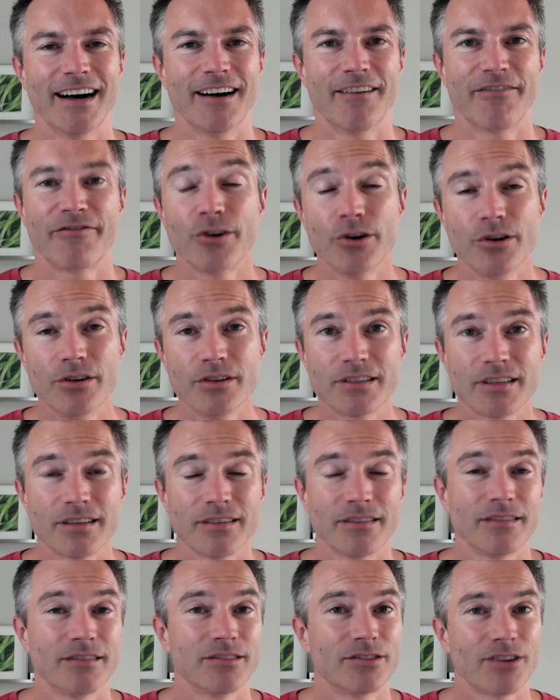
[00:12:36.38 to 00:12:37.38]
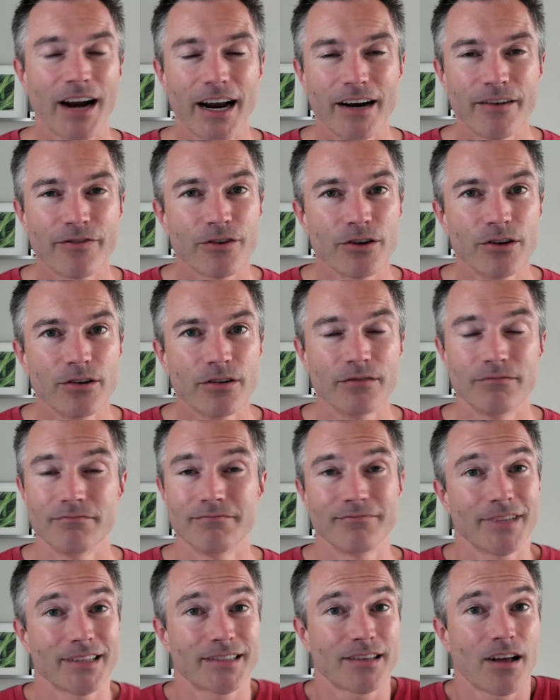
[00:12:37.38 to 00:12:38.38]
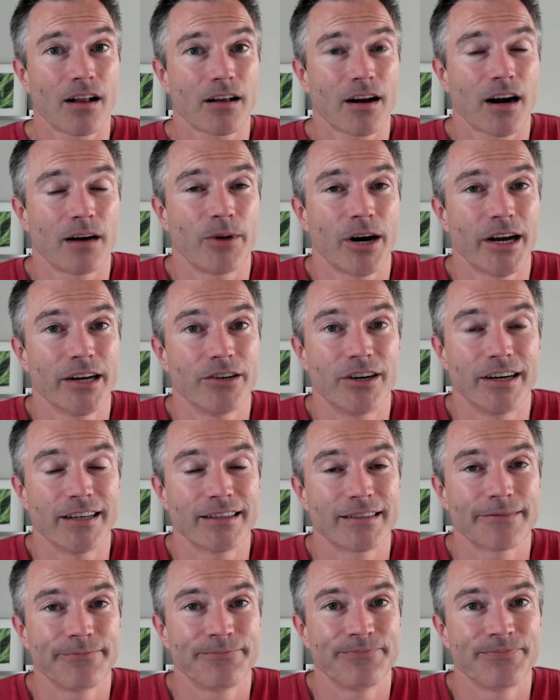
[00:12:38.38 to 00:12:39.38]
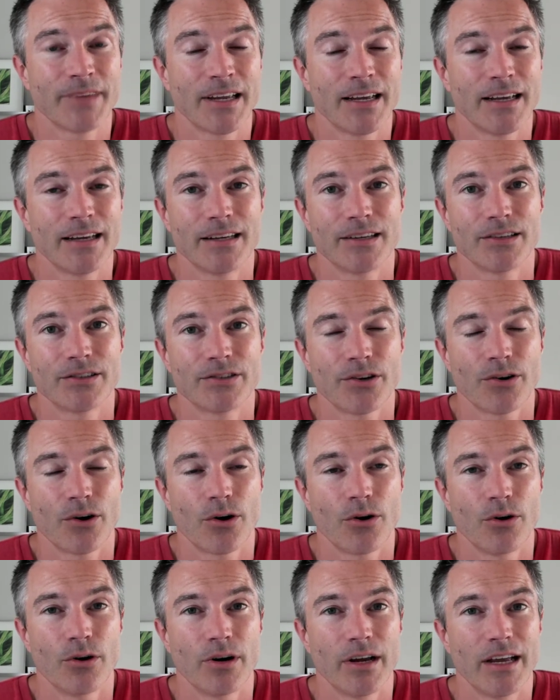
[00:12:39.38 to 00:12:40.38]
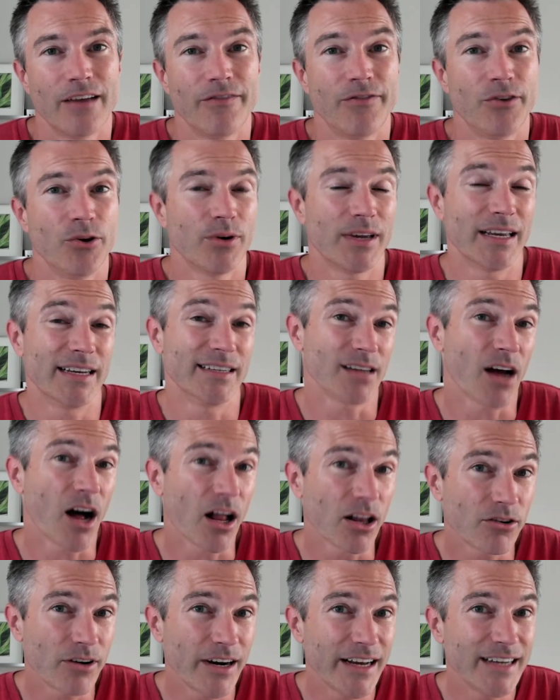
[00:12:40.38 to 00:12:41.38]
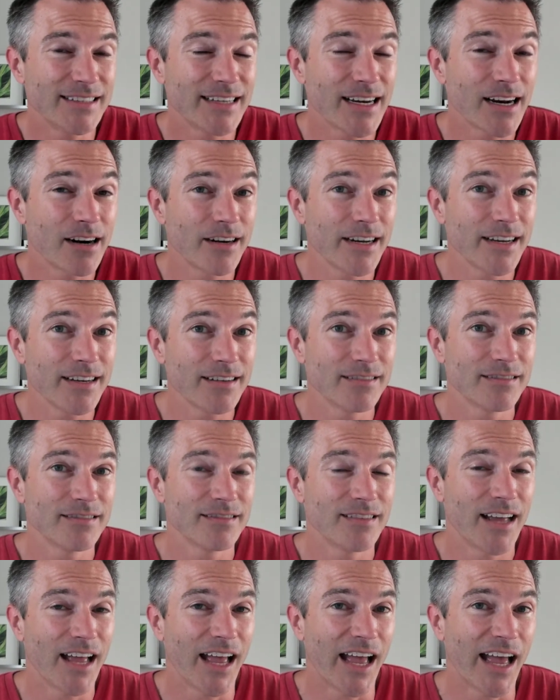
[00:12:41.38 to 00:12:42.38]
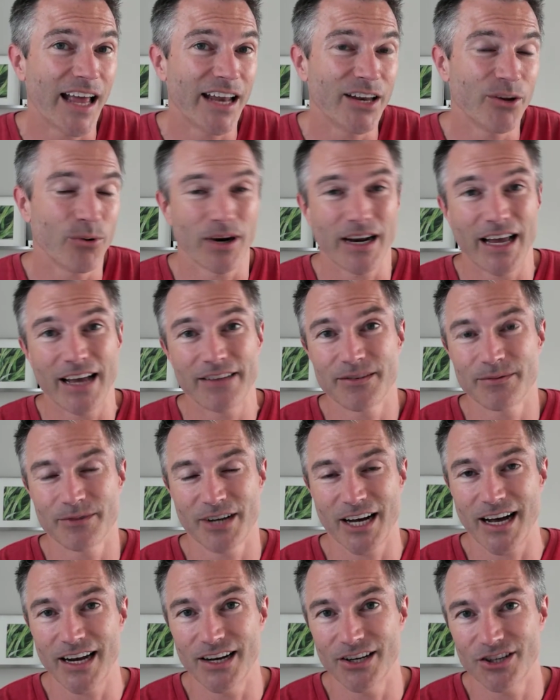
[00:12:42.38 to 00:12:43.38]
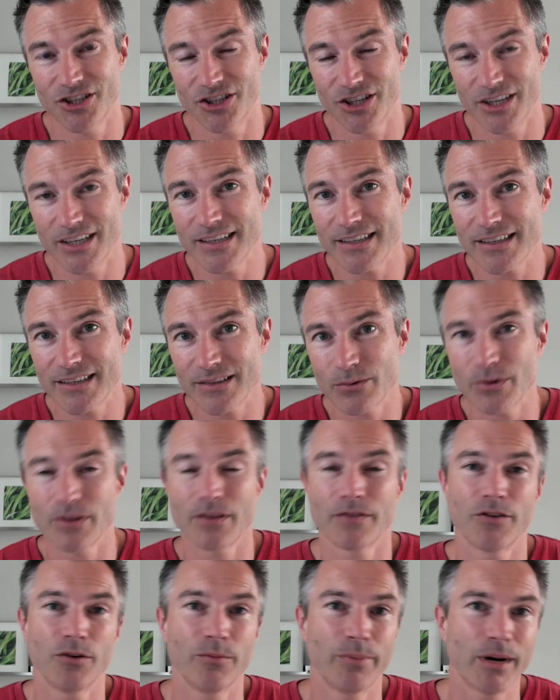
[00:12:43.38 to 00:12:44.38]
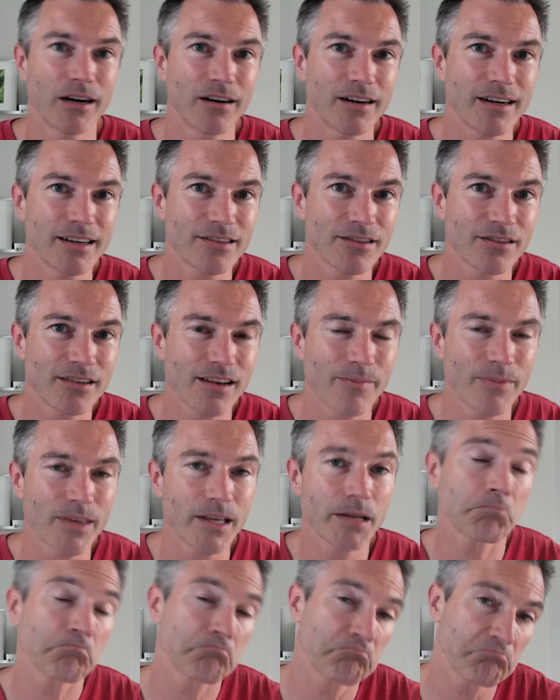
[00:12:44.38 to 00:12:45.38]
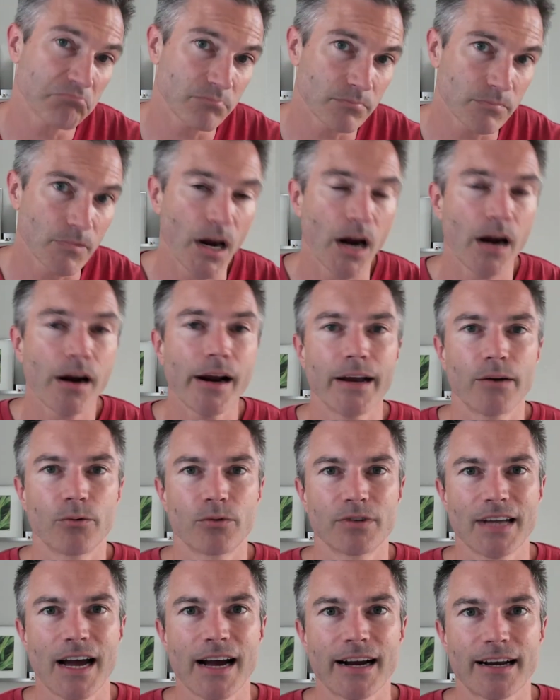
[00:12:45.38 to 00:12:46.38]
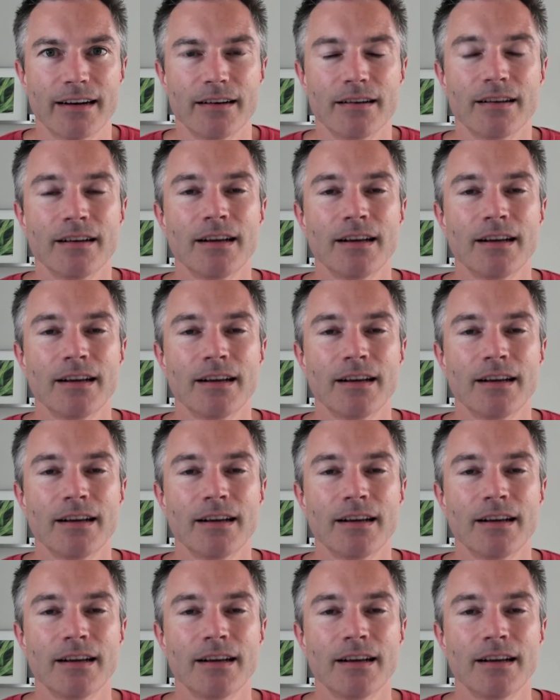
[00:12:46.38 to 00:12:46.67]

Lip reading: Fruit, dried fruit, that's all carbohydrates. So if you can tolerate dairy and you want to have some cottage cheese with a few berries or something, all right, we're talking.